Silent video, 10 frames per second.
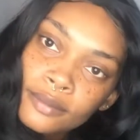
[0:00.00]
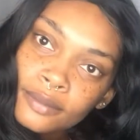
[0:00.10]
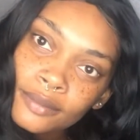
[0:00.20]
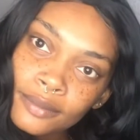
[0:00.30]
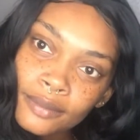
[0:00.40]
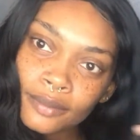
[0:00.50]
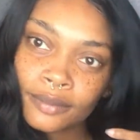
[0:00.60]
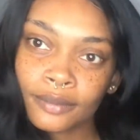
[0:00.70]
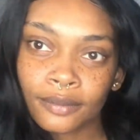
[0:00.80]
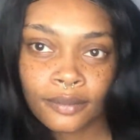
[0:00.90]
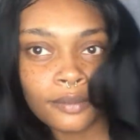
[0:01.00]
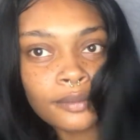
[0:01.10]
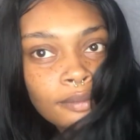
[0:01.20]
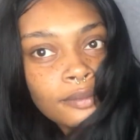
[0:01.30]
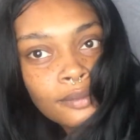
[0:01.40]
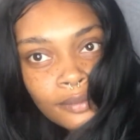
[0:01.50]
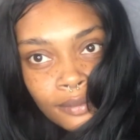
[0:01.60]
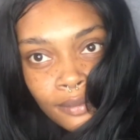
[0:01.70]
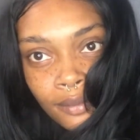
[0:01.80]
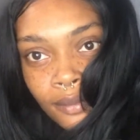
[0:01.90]
it's all
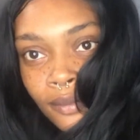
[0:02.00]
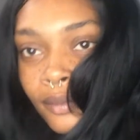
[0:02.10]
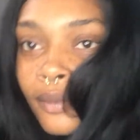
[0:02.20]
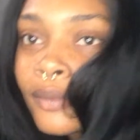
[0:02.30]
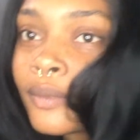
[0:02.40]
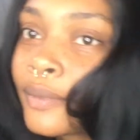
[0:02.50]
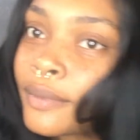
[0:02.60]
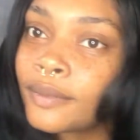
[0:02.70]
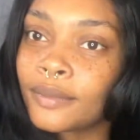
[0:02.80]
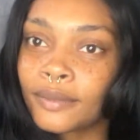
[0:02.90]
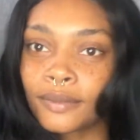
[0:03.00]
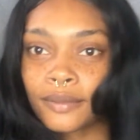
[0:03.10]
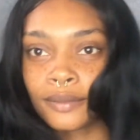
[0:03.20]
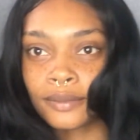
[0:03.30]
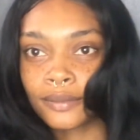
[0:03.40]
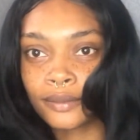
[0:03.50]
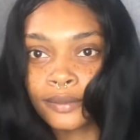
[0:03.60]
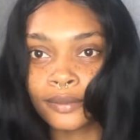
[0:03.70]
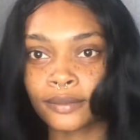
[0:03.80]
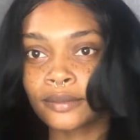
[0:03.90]
worn and it doesn't look
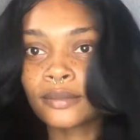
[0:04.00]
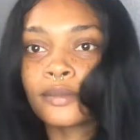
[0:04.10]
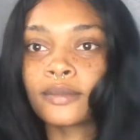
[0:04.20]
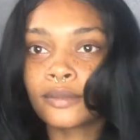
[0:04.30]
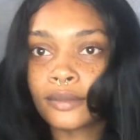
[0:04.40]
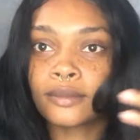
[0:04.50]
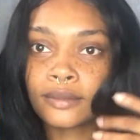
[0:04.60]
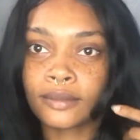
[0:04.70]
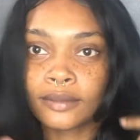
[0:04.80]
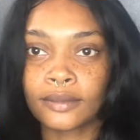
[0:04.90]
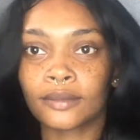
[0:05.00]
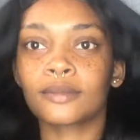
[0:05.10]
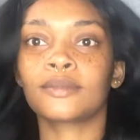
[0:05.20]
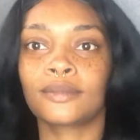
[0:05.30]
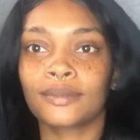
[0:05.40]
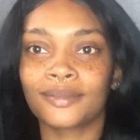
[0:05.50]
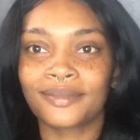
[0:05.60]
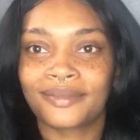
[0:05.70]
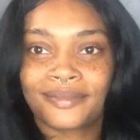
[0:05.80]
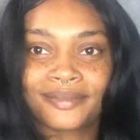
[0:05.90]
all so new and stuff
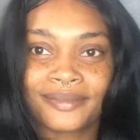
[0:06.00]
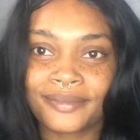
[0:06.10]
anymore.